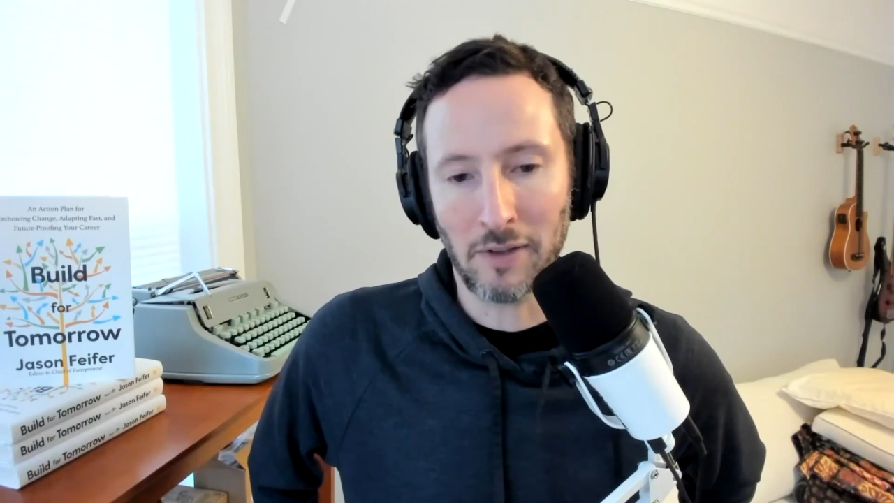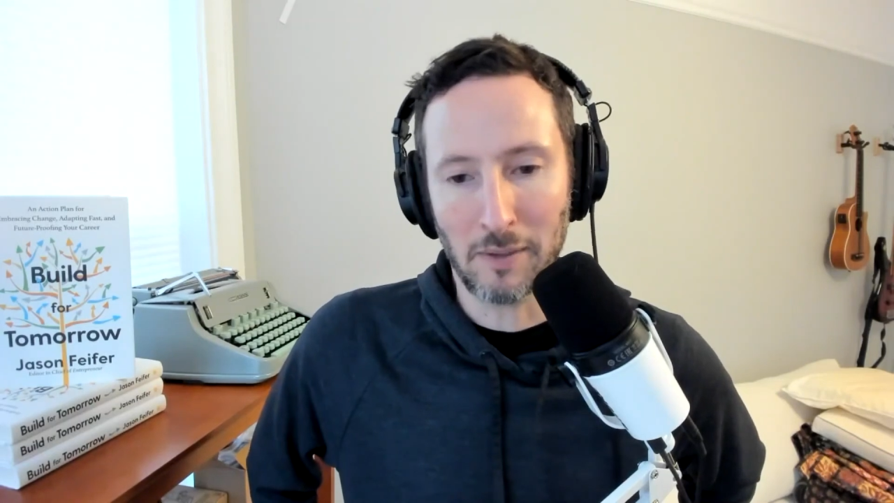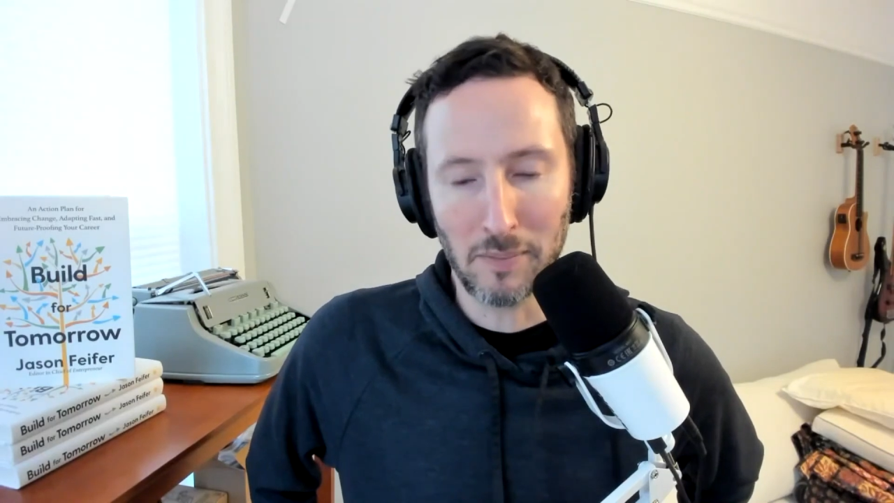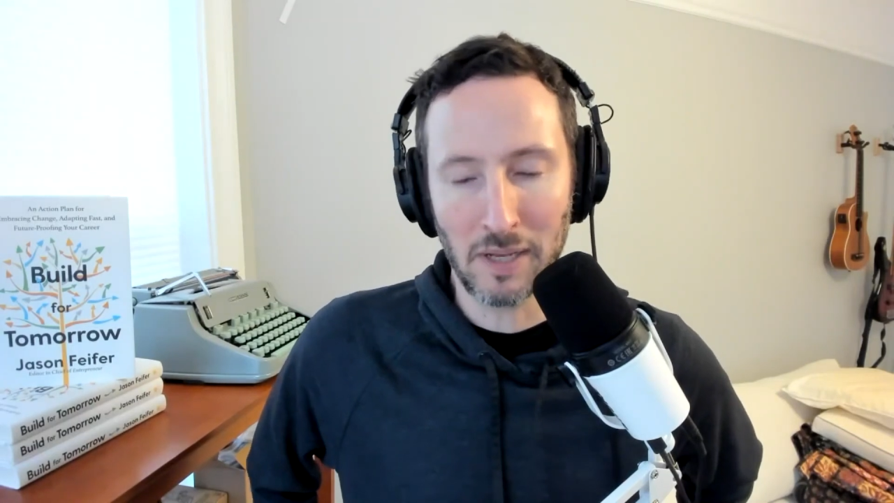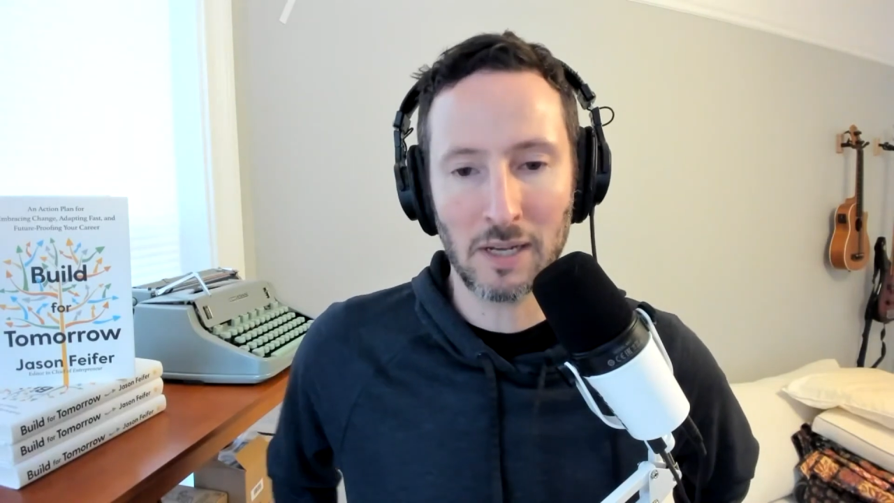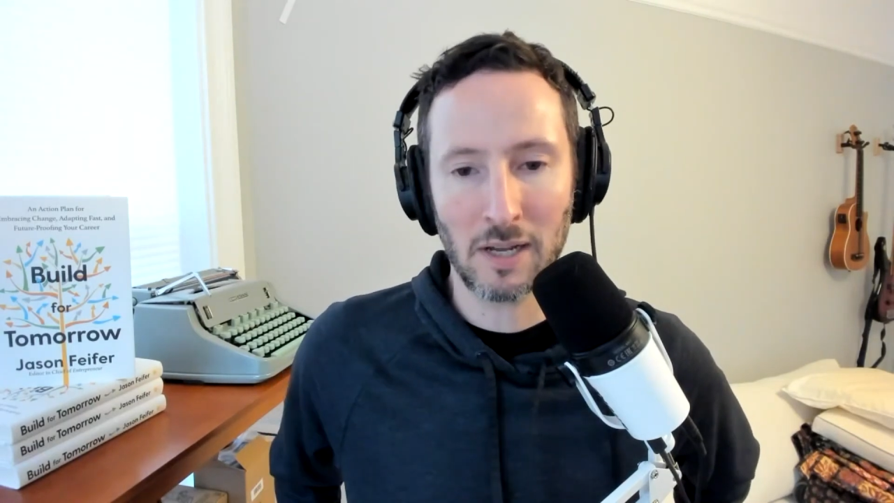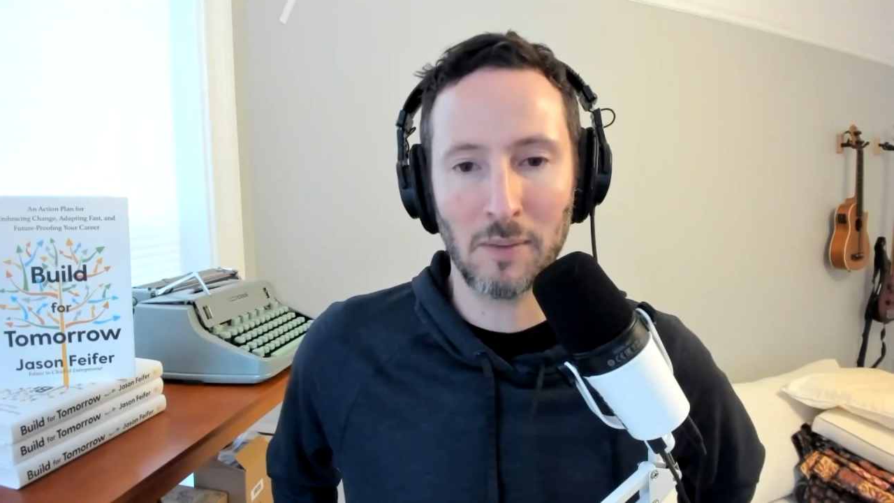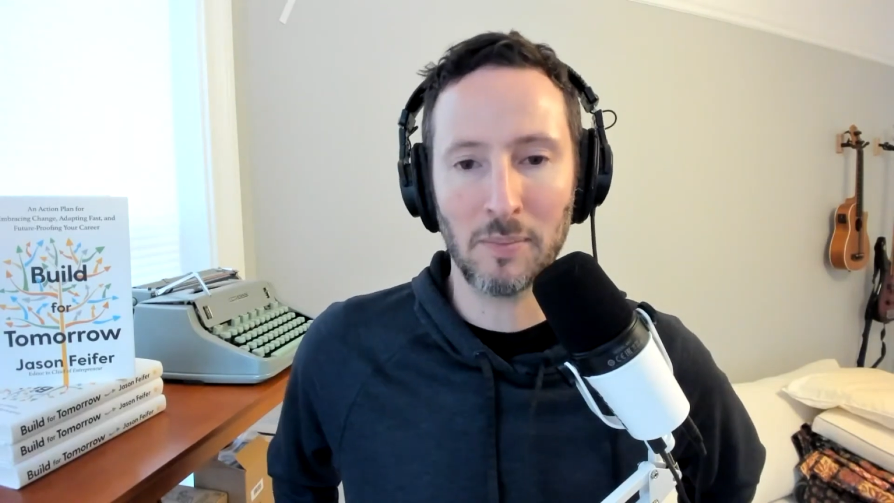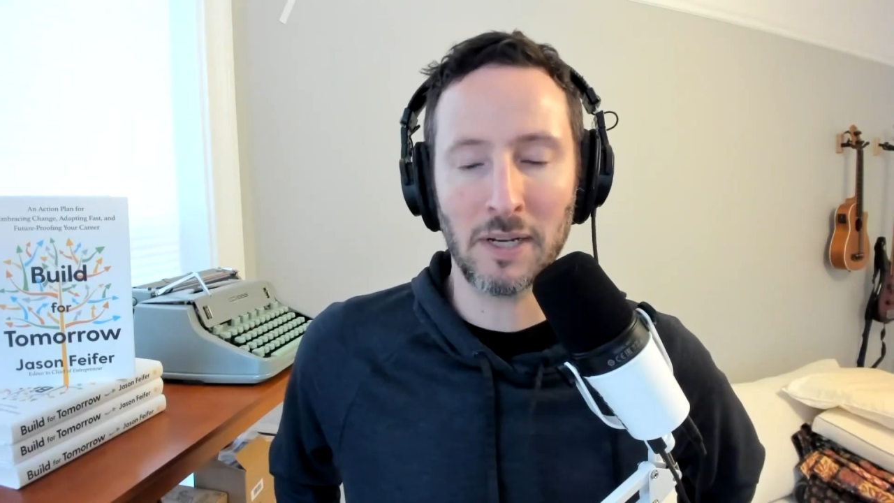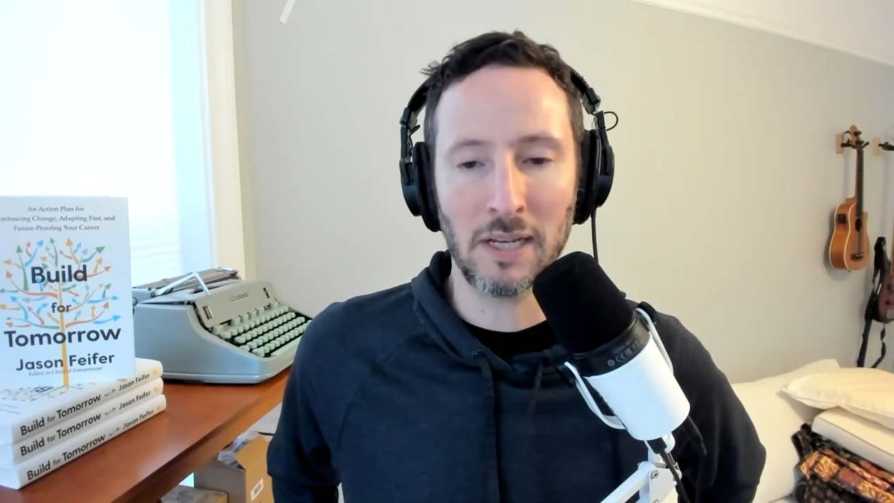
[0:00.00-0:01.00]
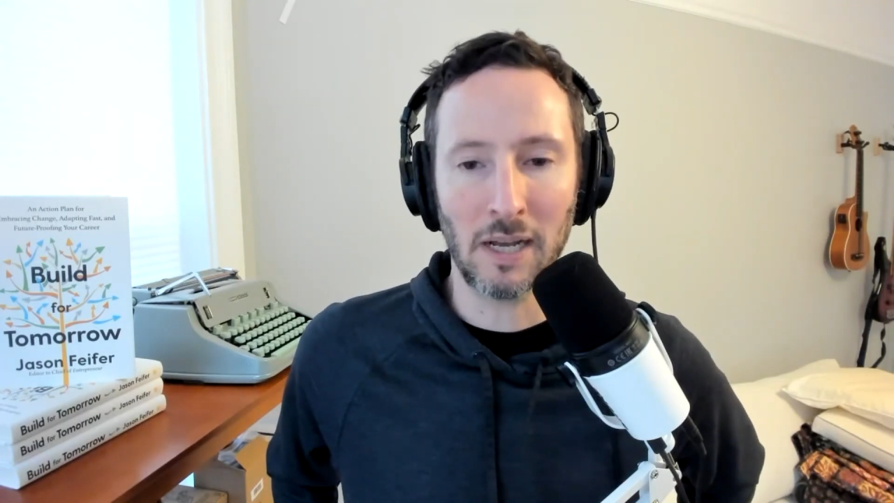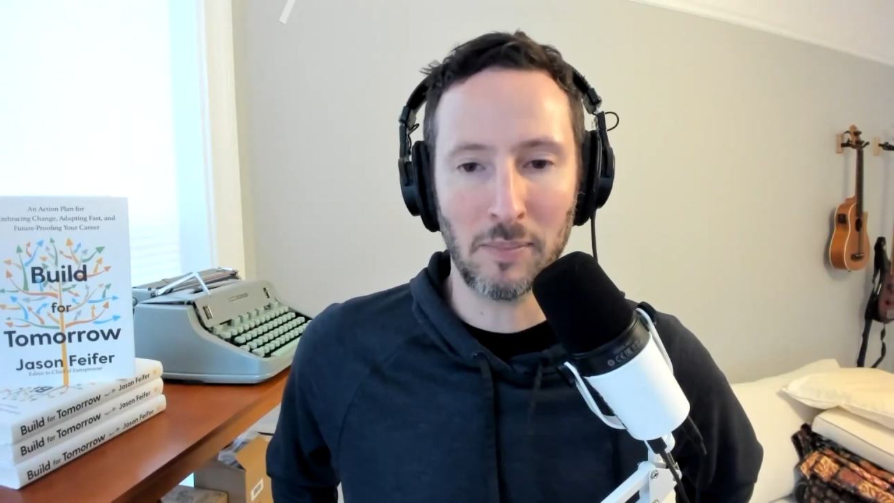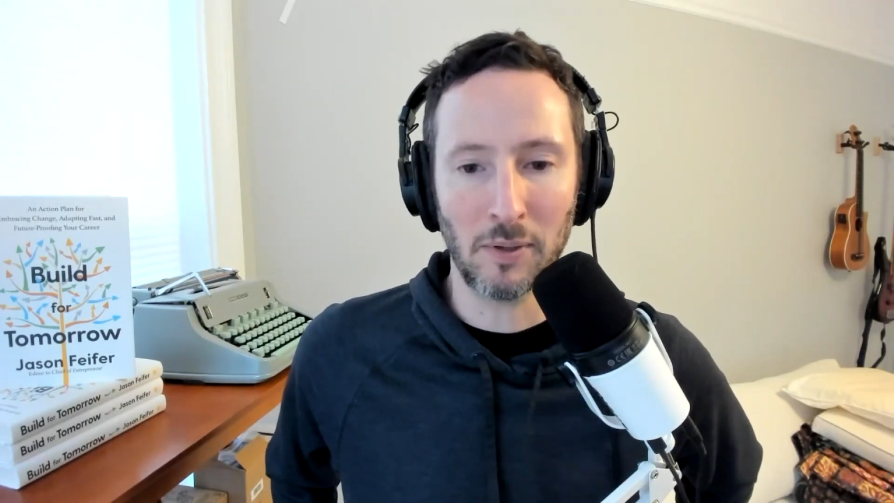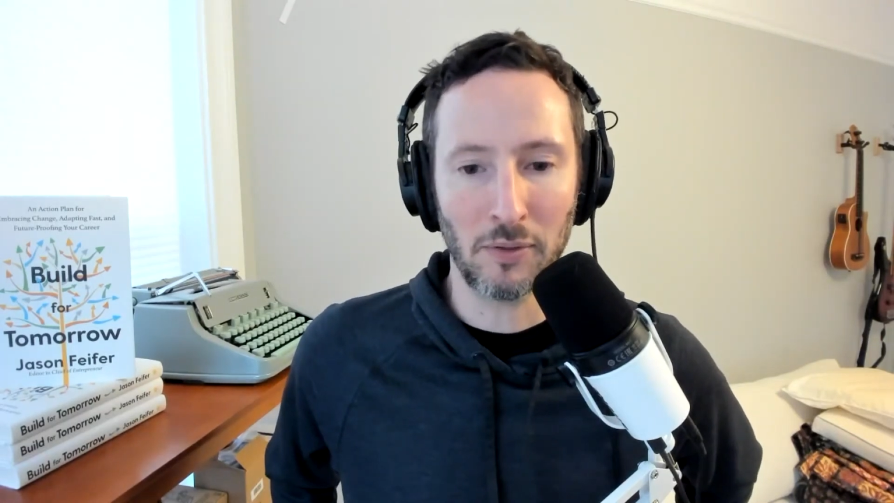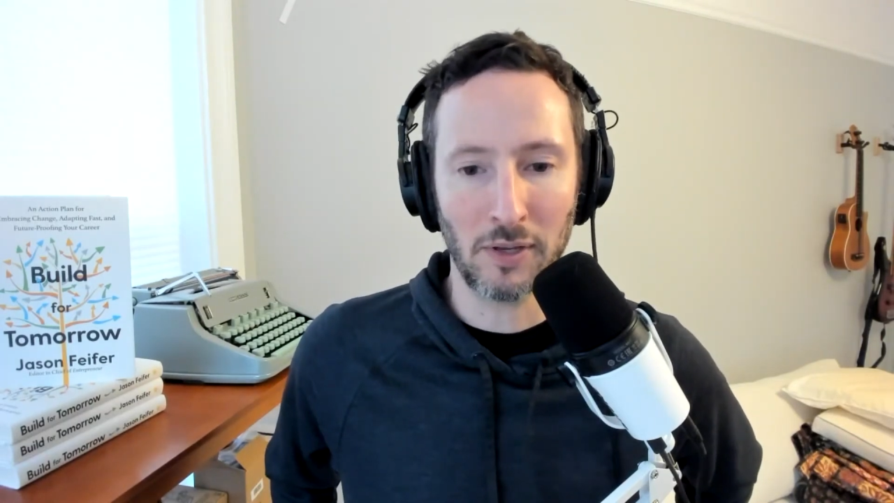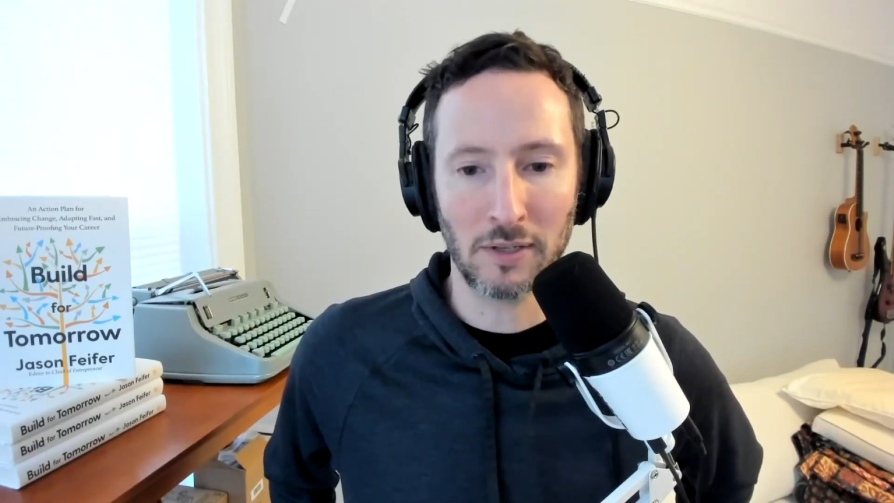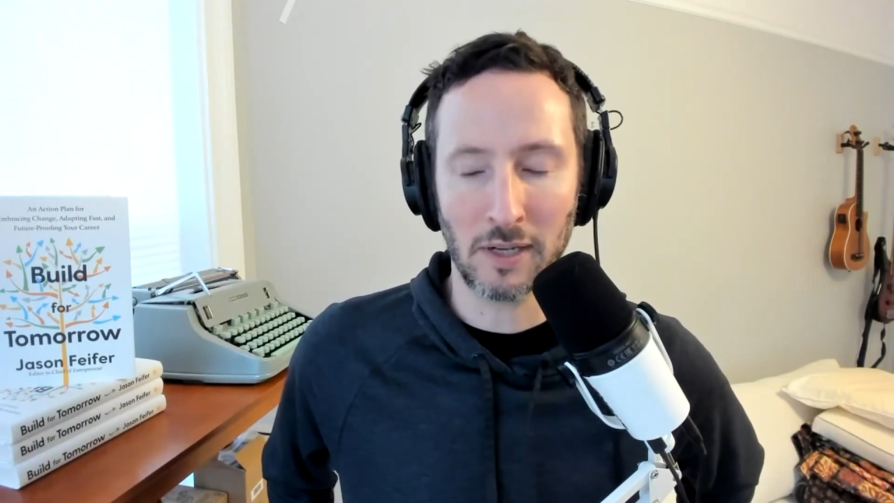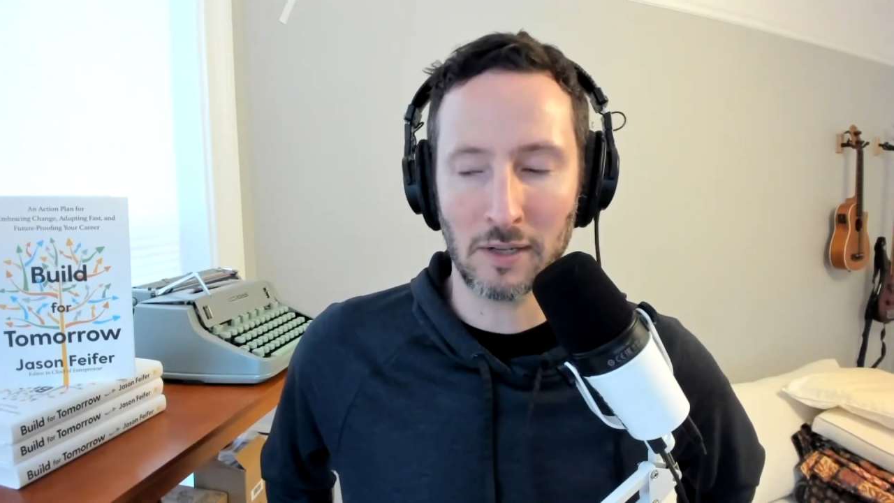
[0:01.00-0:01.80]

a media company, I build things,